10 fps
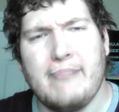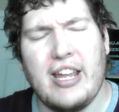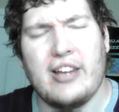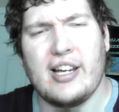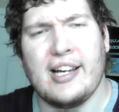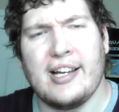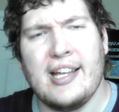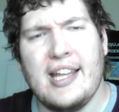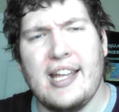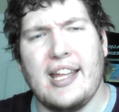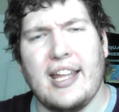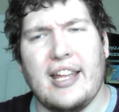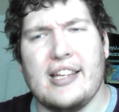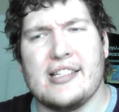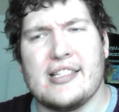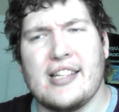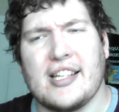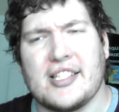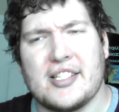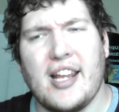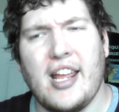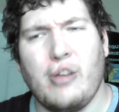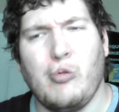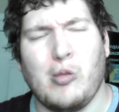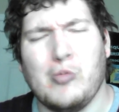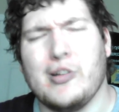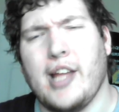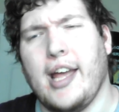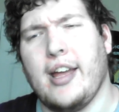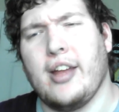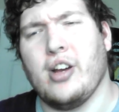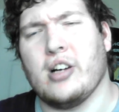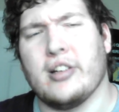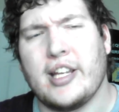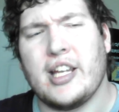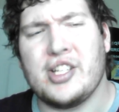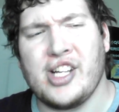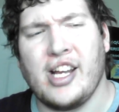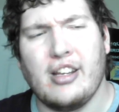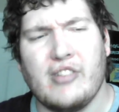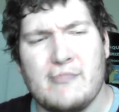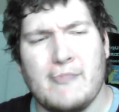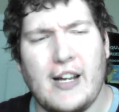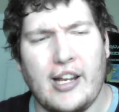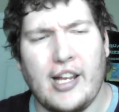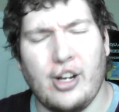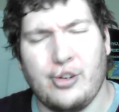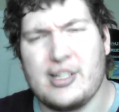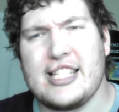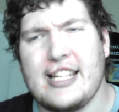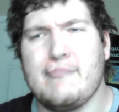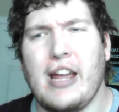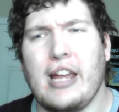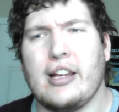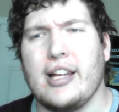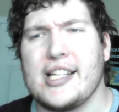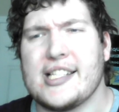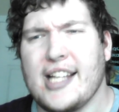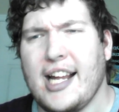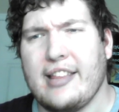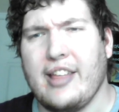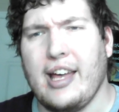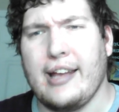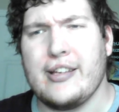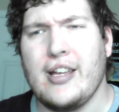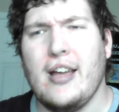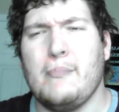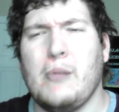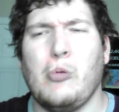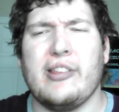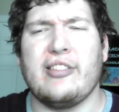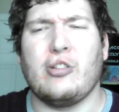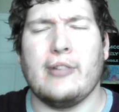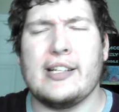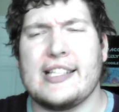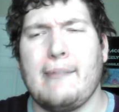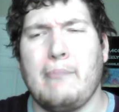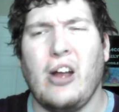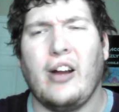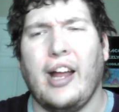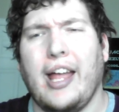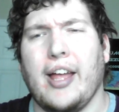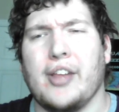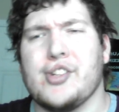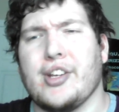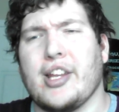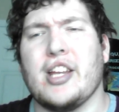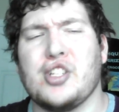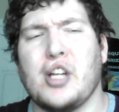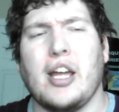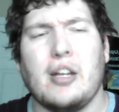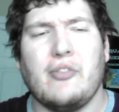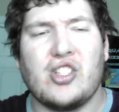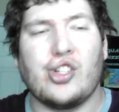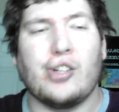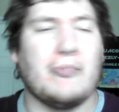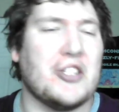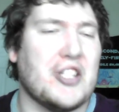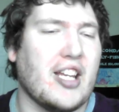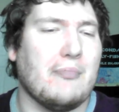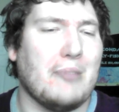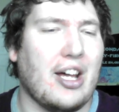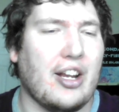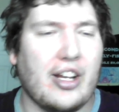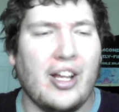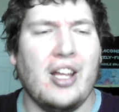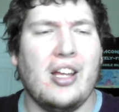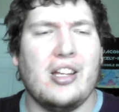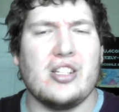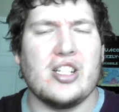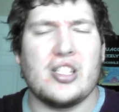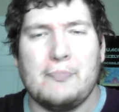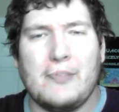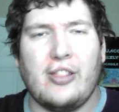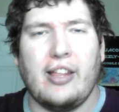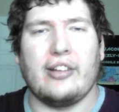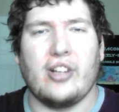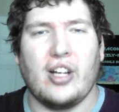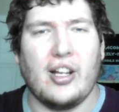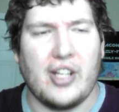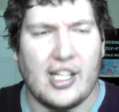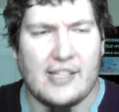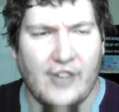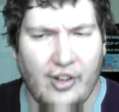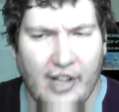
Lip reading: Baina is a snake with one head on each end of its body. A Grizzly Baina is like that, but with grizzly bear heads on each end of a serpentine body. Just to put that in context for you